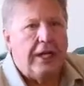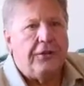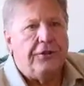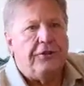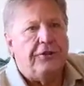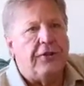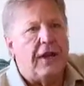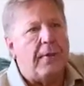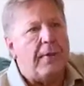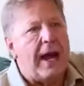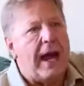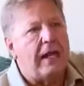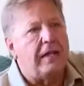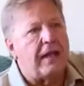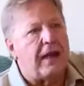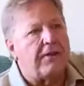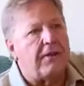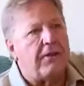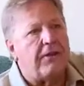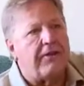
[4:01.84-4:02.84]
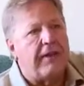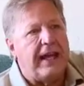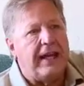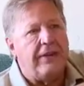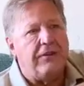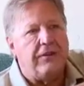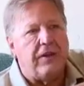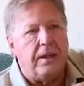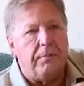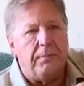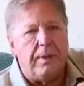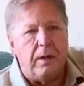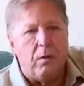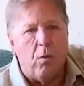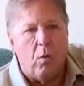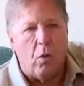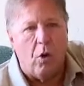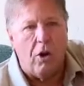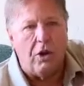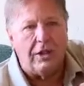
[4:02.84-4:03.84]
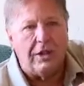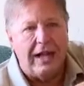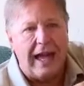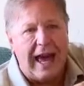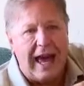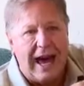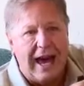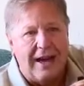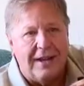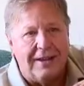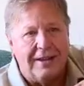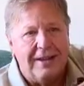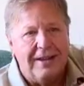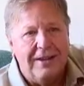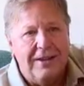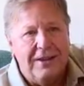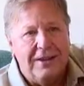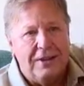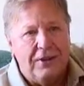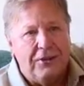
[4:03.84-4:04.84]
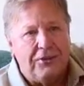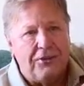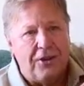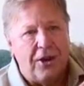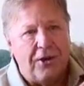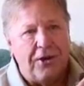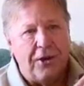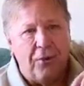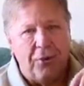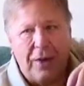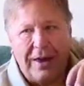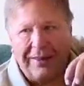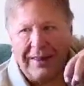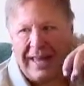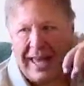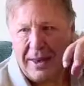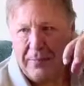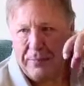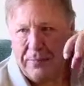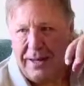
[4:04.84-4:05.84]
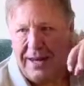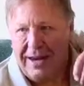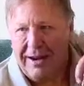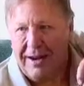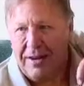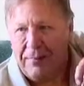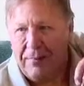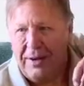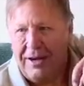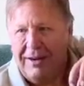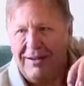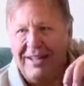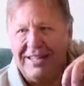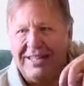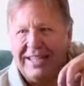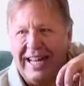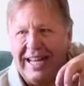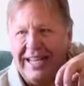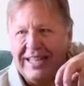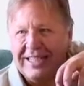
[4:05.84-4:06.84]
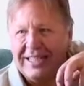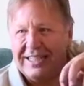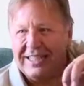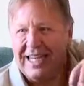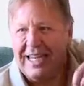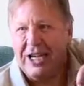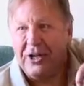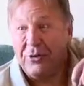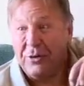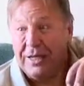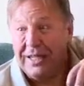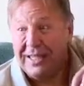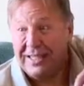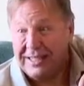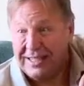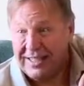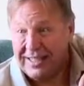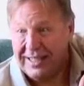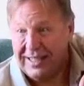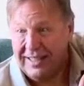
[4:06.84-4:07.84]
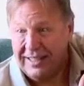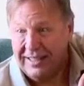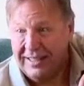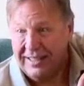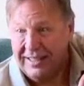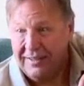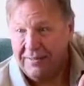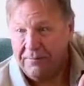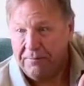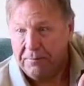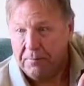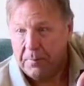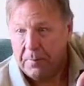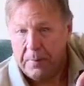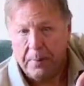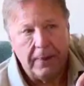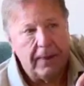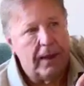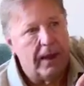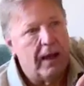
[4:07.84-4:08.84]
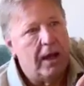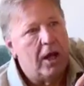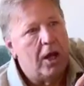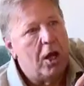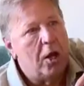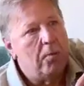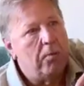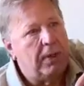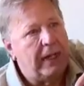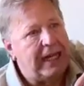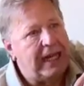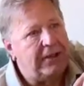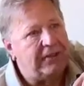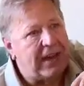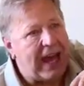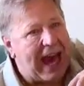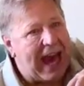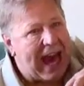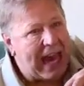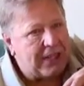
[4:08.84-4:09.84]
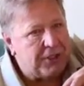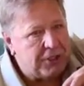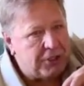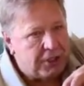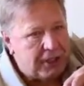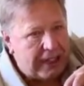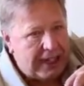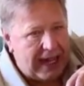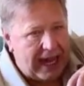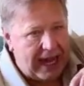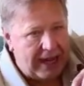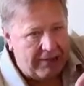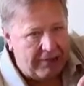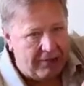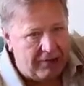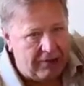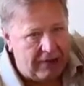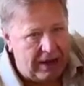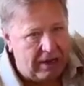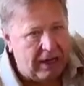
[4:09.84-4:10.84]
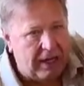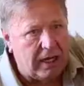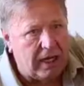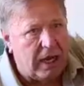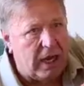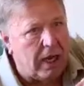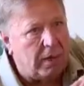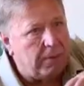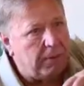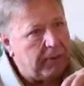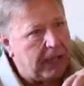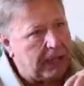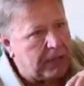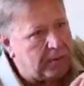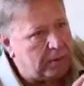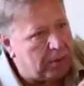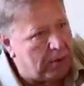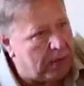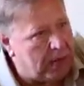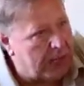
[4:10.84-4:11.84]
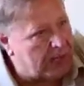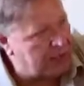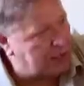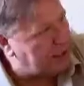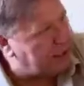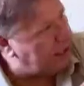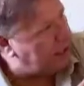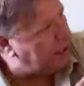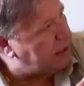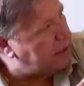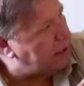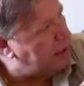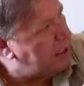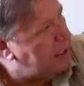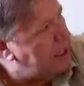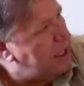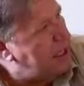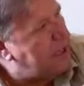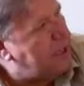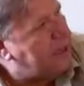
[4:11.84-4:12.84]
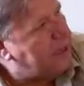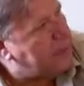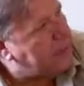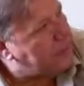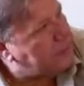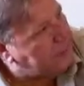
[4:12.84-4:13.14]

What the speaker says: somehow or another things can be worked out so that when they appear up here, it's like synchronicity. But it's actually a very complex process that